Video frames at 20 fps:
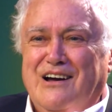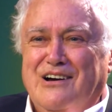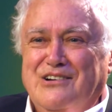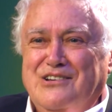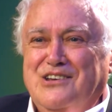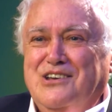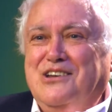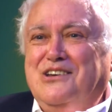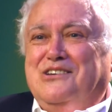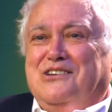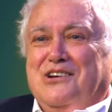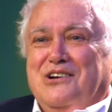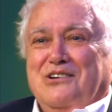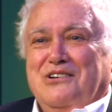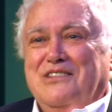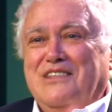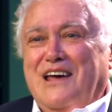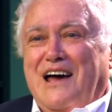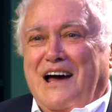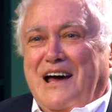know, you
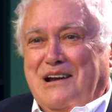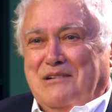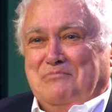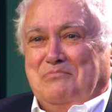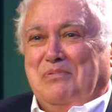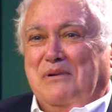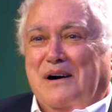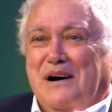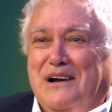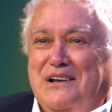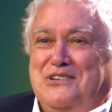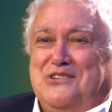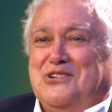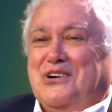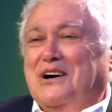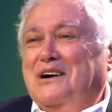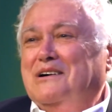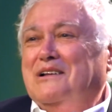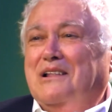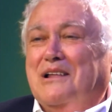do that by
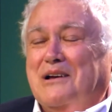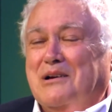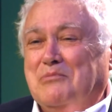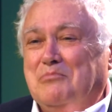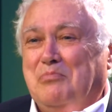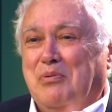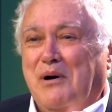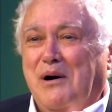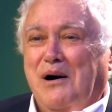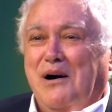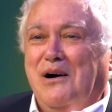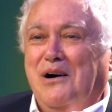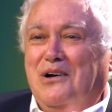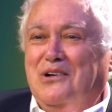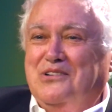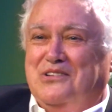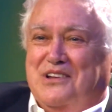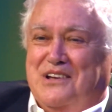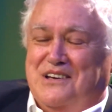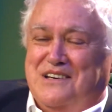juggling
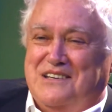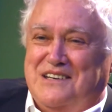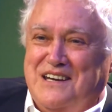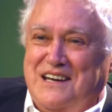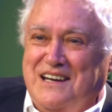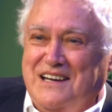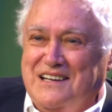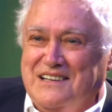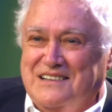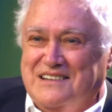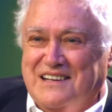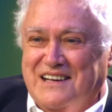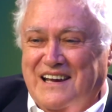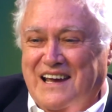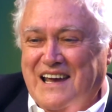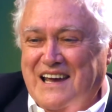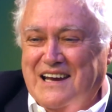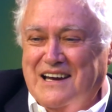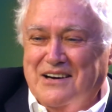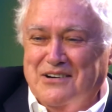balls and
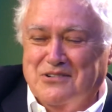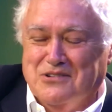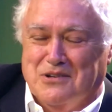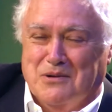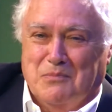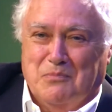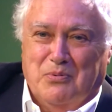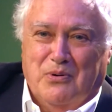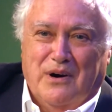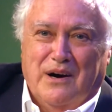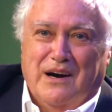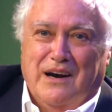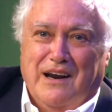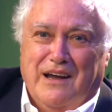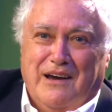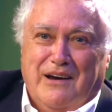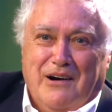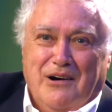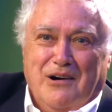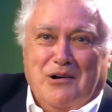dancing. Here's a pretty
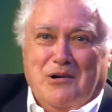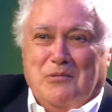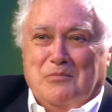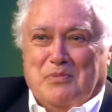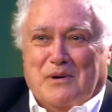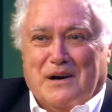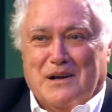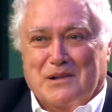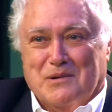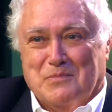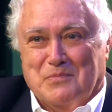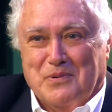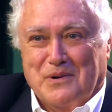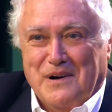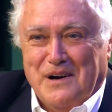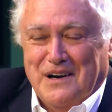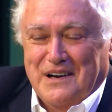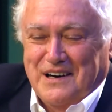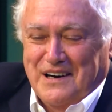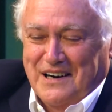girl, buy the
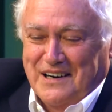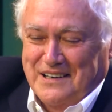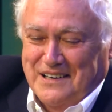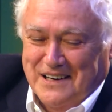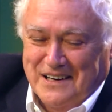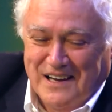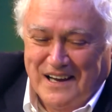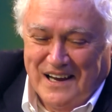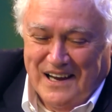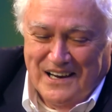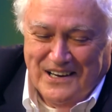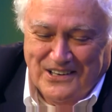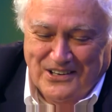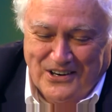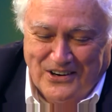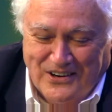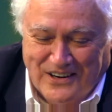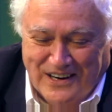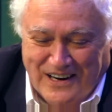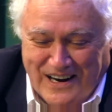product,
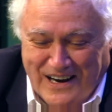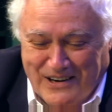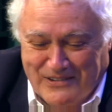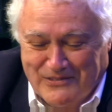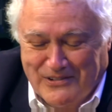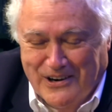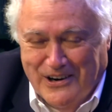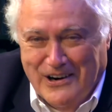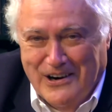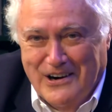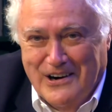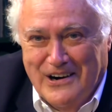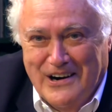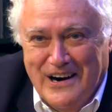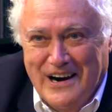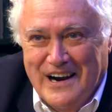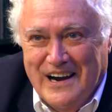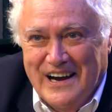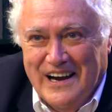you can have her.